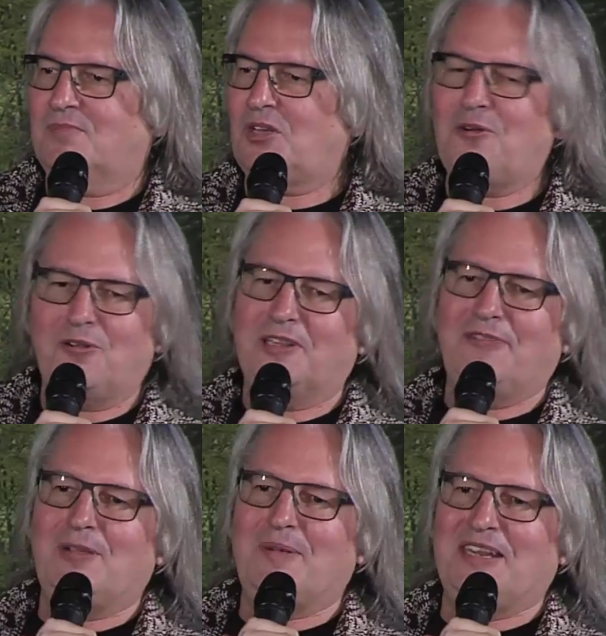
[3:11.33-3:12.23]
told
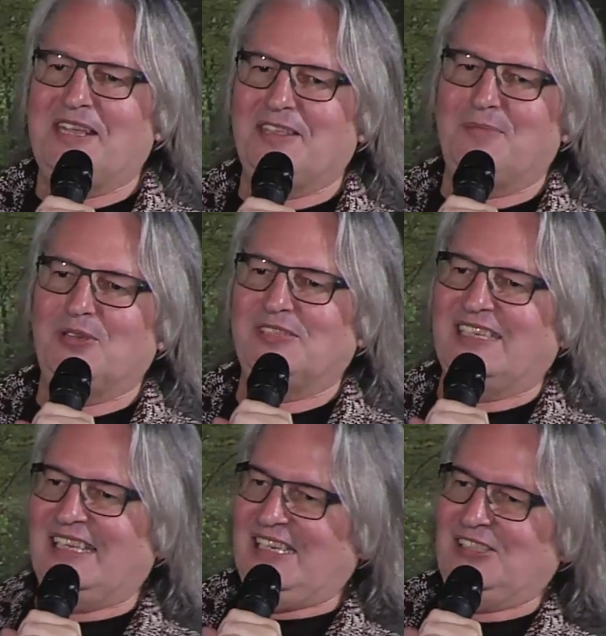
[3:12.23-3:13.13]
everybody in the
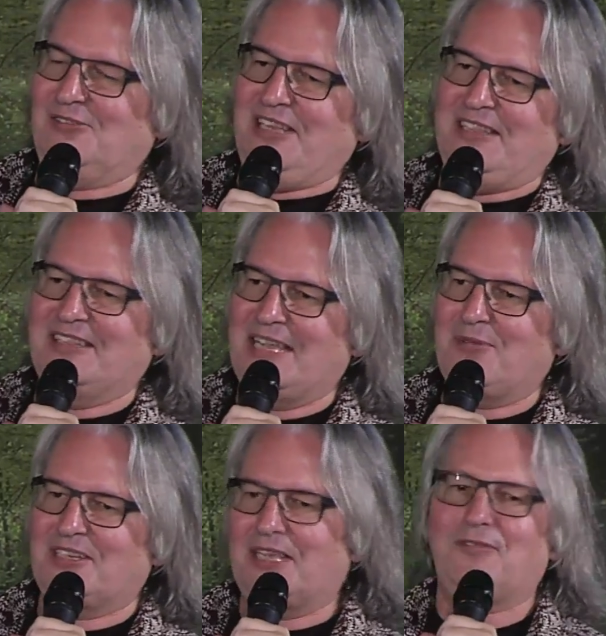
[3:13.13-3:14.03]
music industry that they
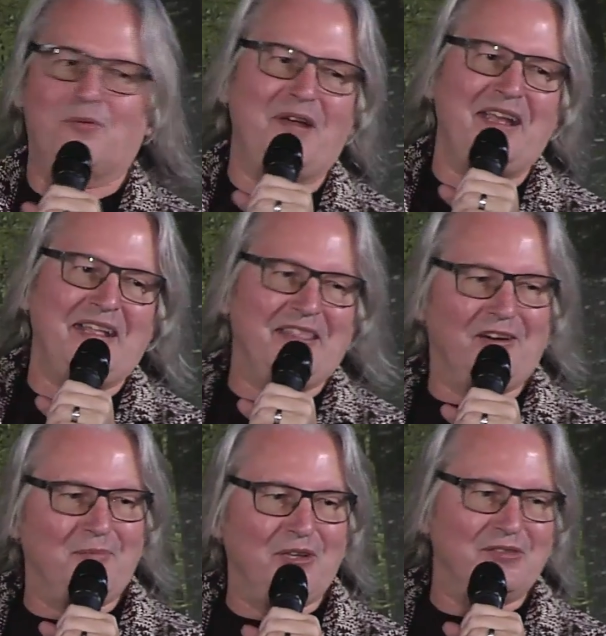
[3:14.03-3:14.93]
would give away
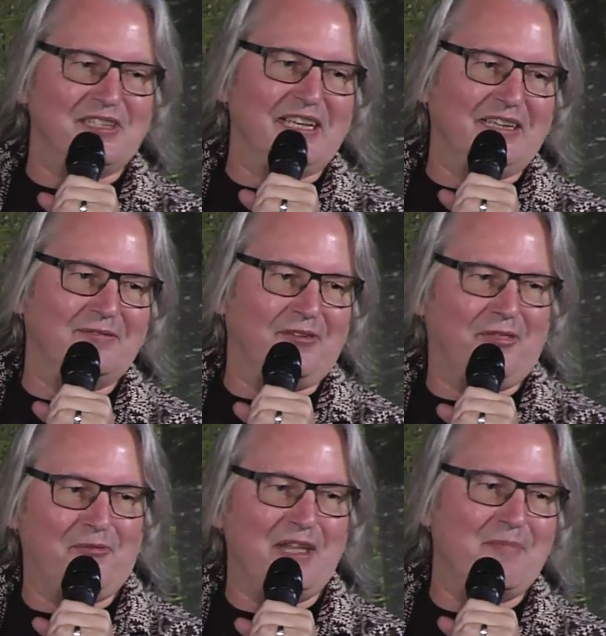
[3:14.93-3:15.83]
their music for
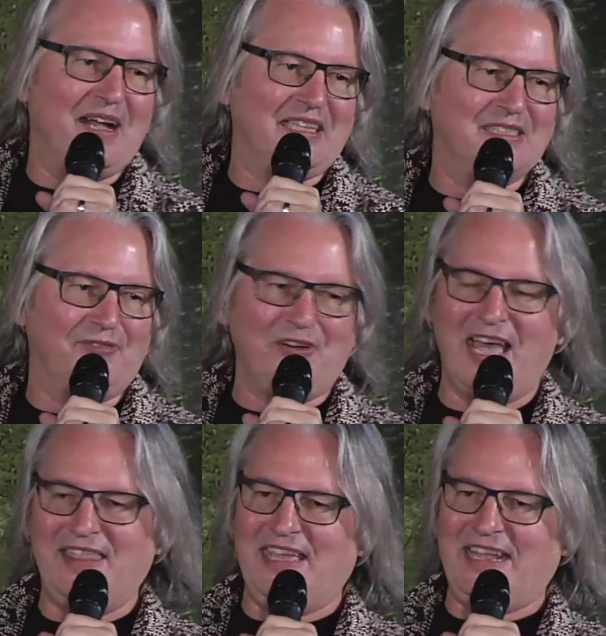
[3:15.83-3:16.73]
3 months for
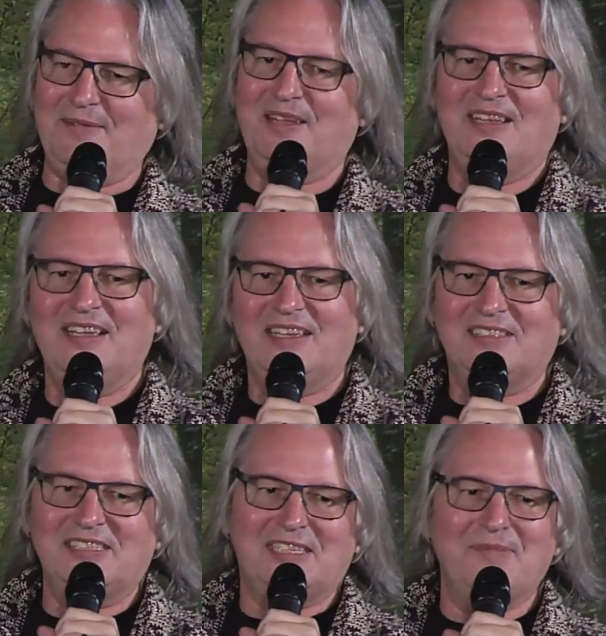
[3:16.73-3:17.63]
nothing,
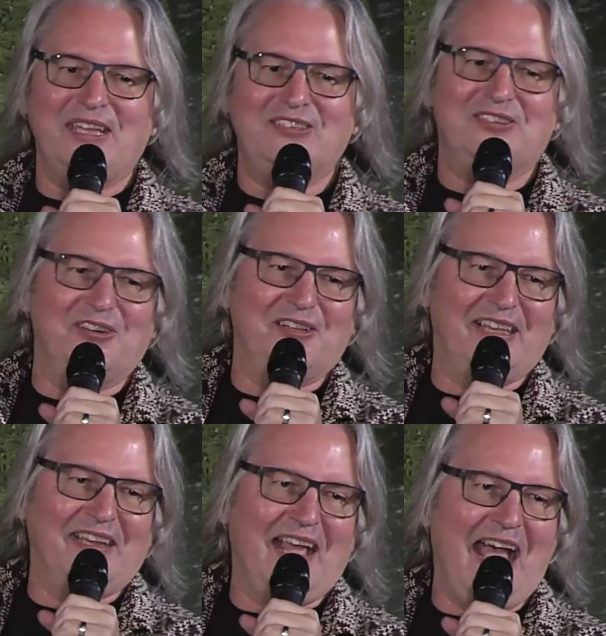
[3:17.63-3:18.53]
just to make sure
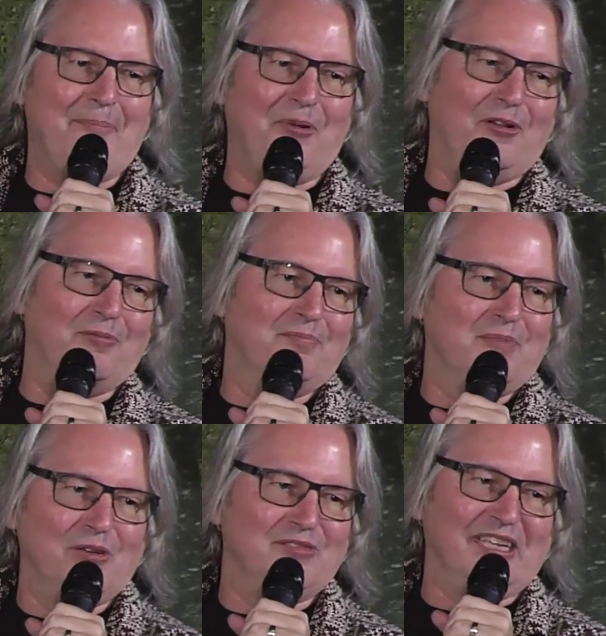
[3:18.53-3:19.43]
that Apple
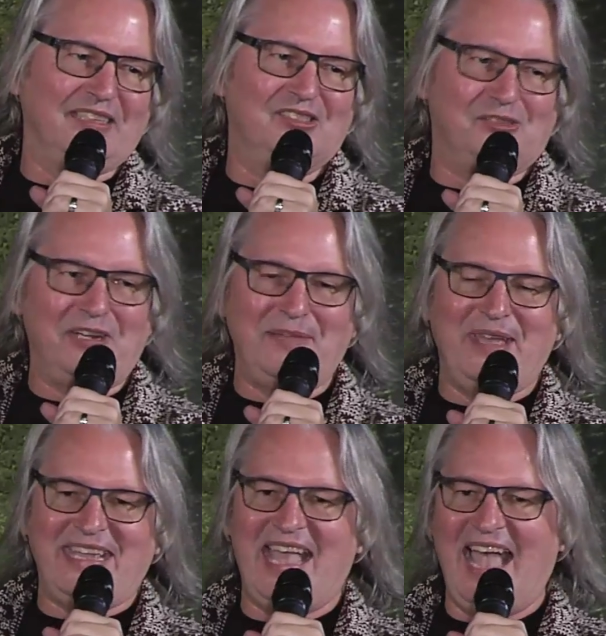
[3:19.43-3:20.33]
Music
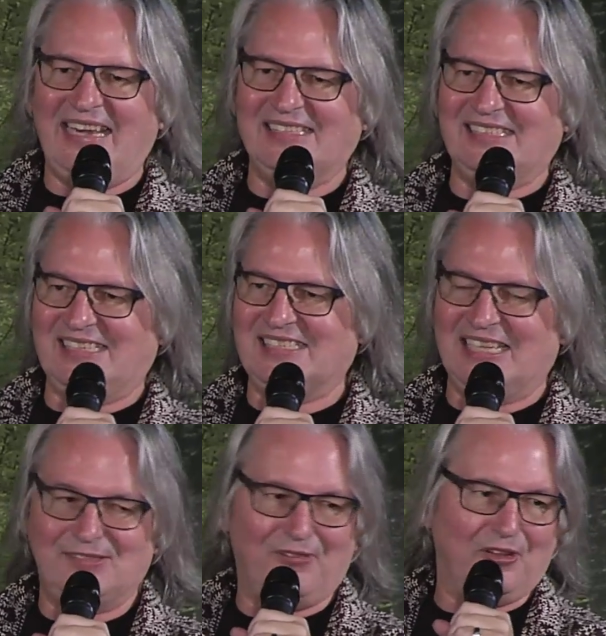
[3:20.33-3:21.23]
streaming had a
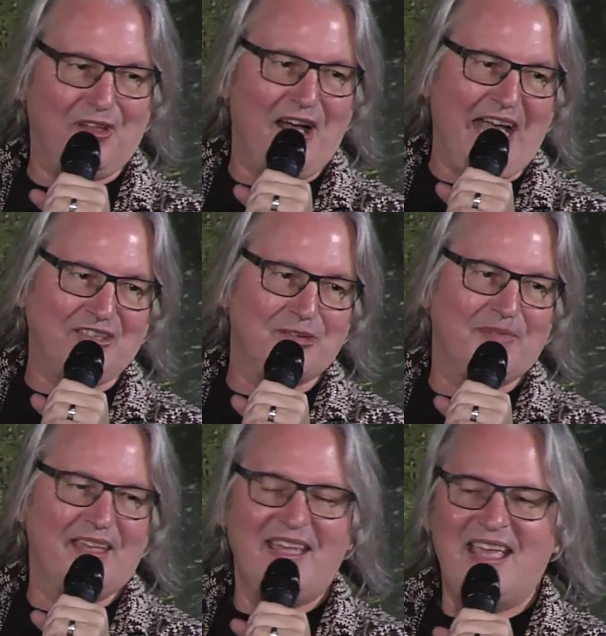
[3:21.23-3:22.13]
successful launch.
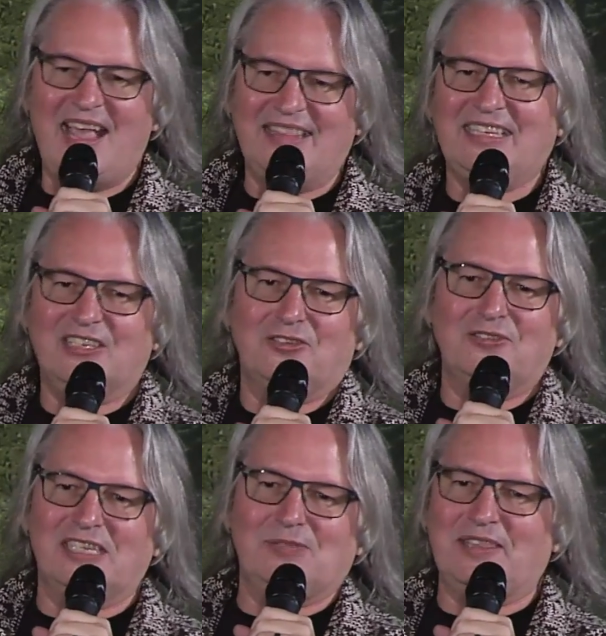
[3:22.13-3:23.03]
And they could do
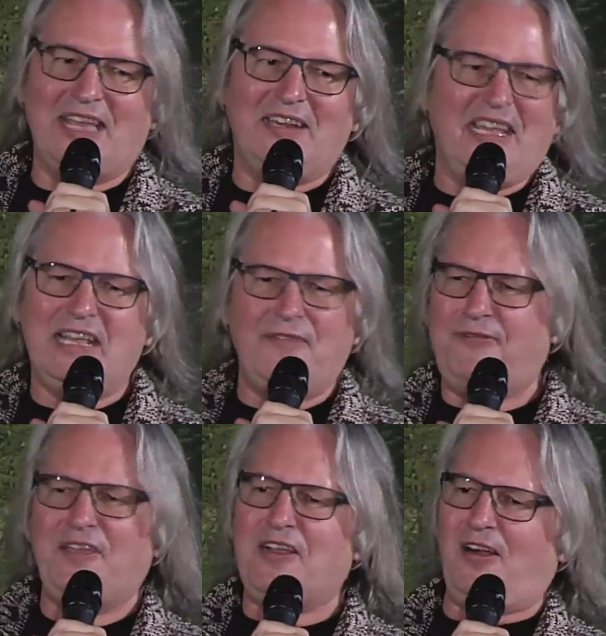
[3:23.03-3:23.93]
this without any
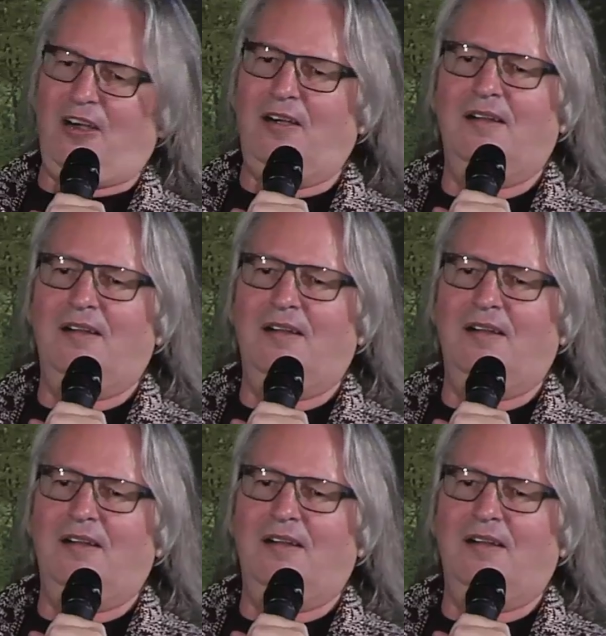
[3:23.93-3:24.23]
fear